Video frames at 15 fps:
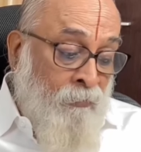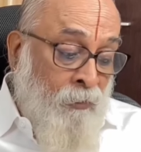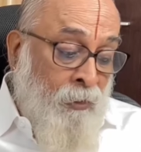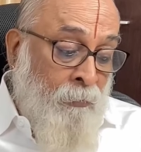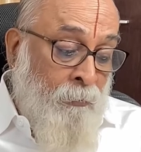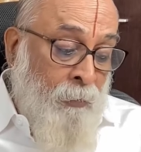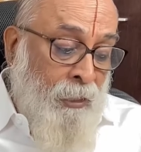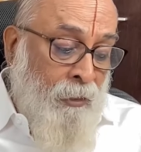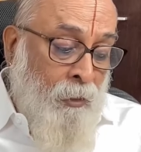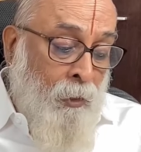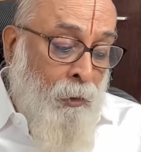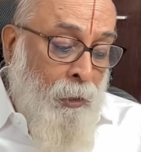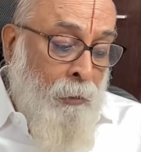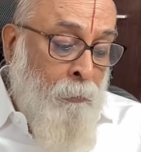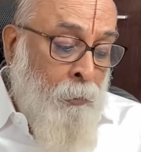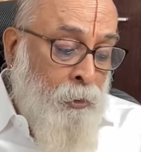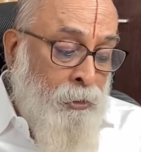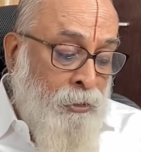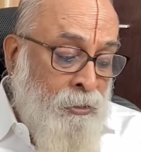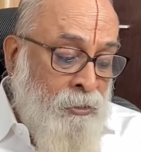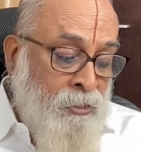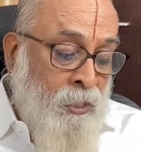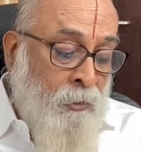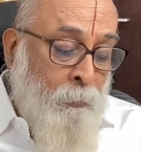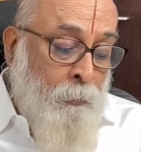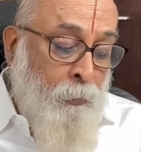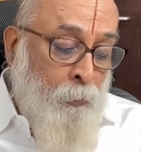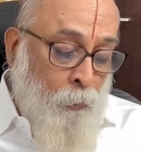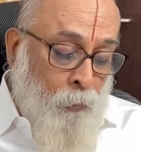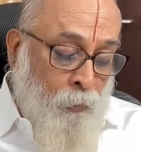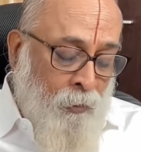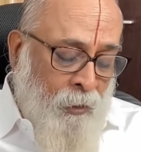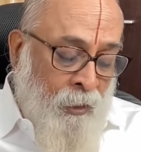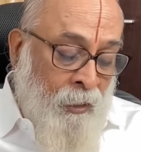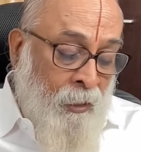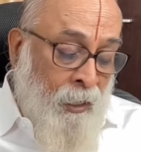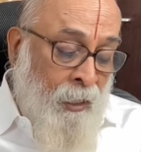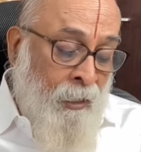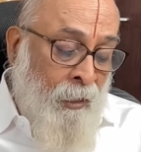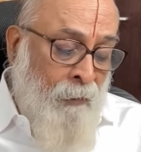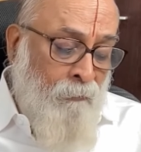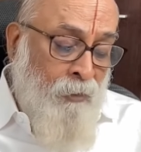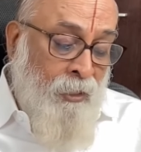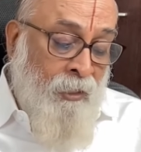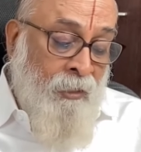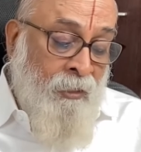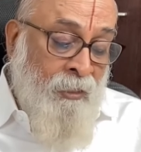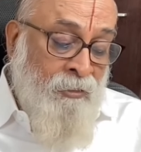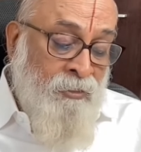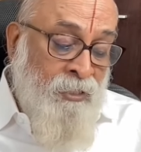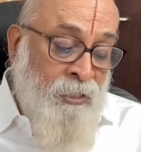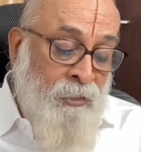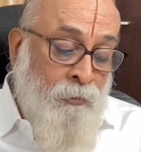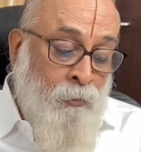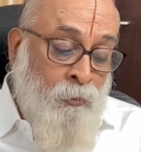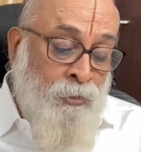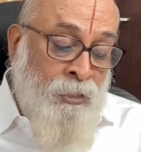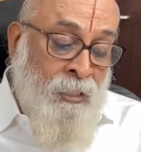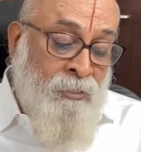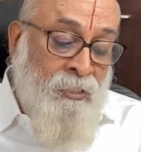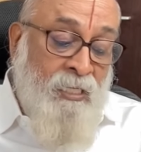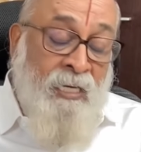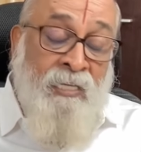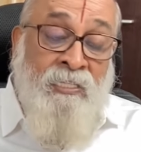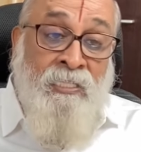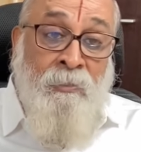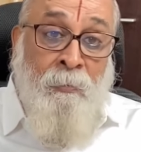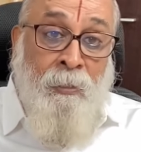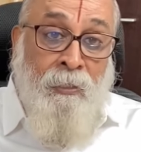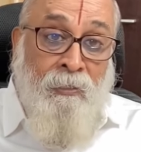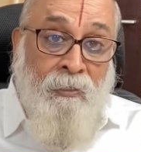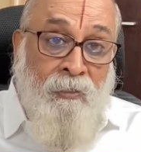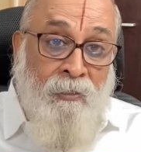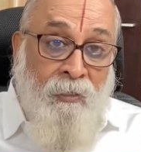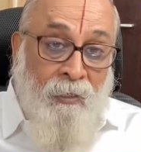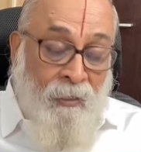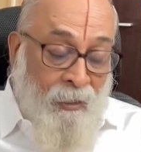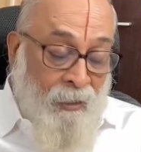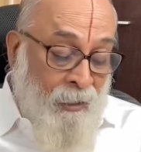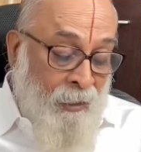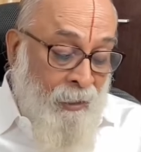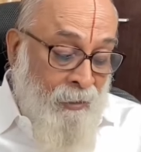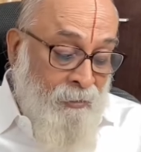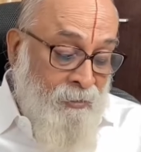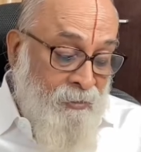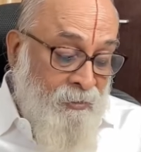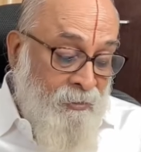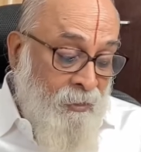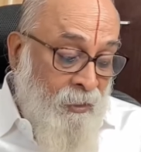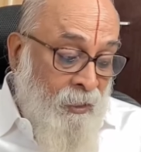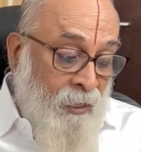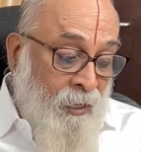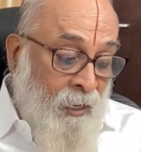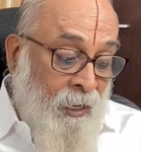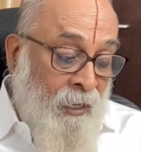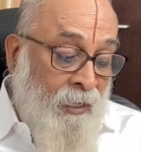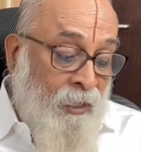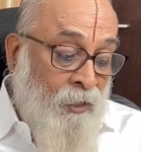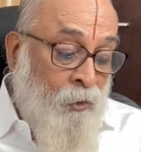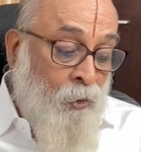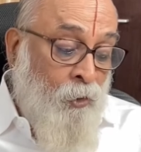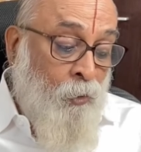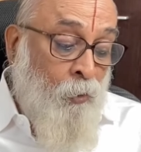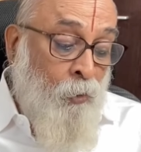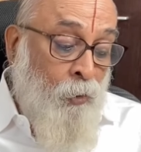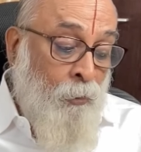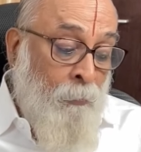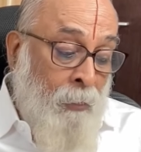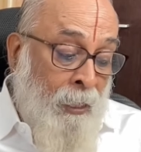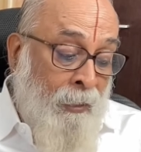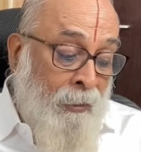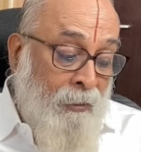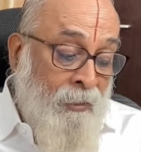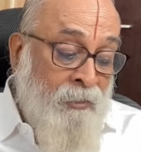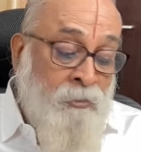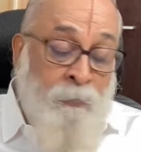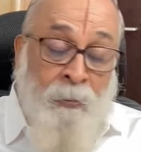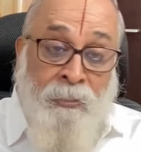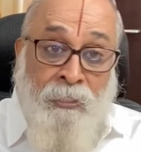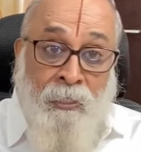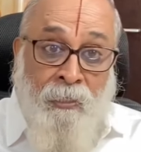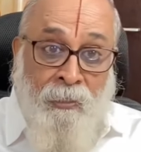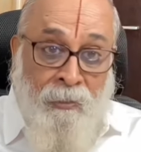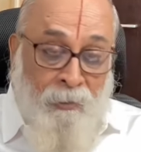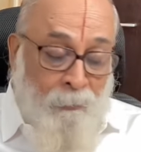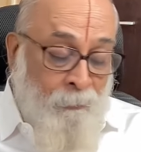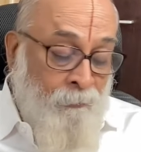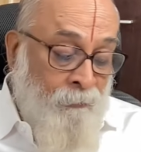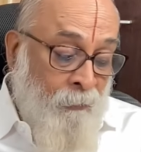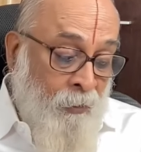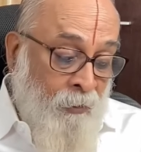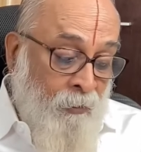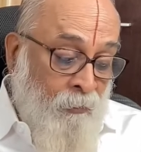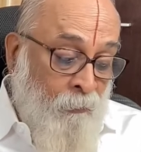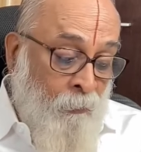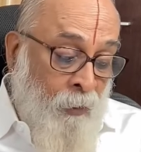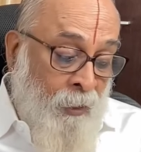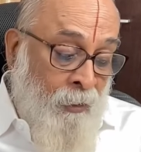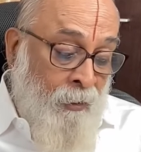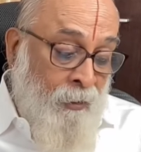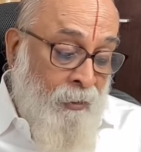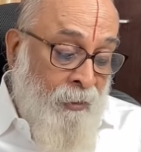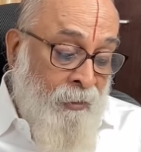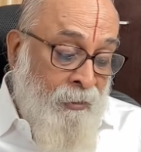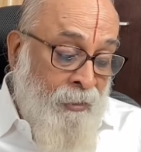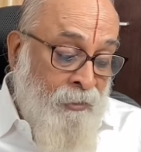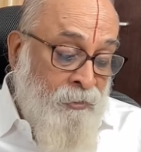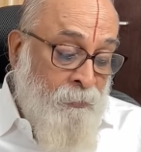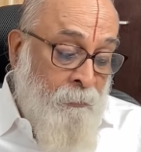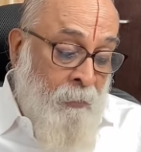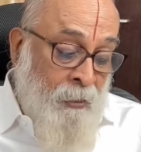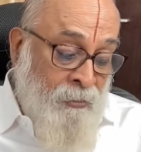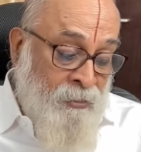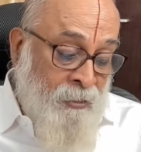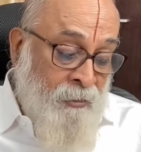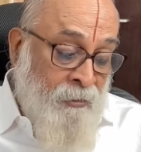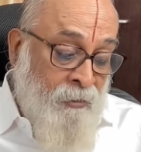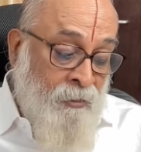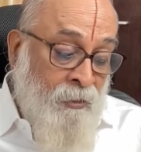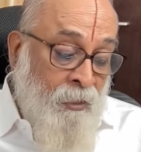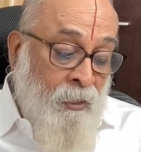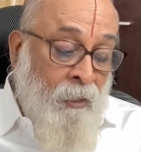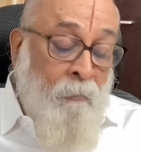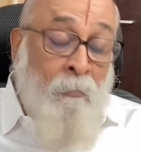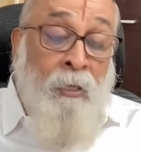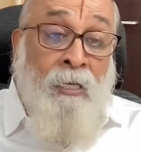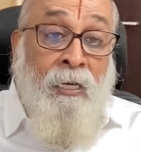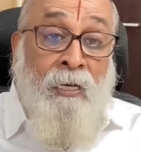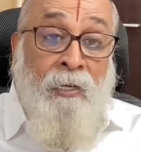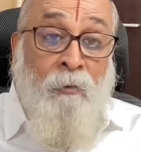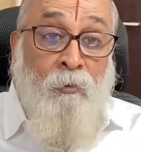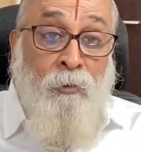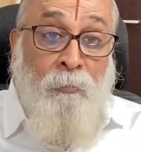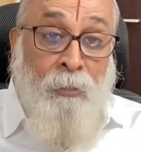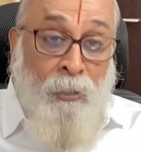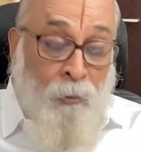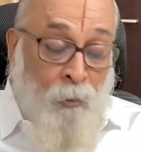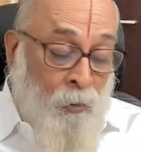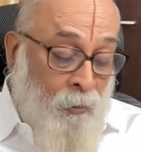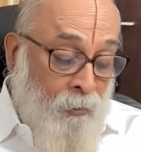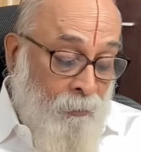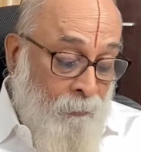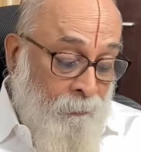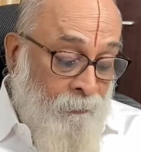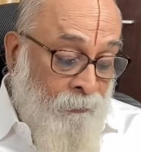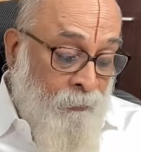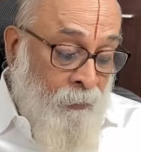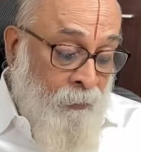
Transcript: For me, raw emotions are pure and I have a tendency to just exhibit as I cannot hold back, especially when it is pleasant, but I could be wrong.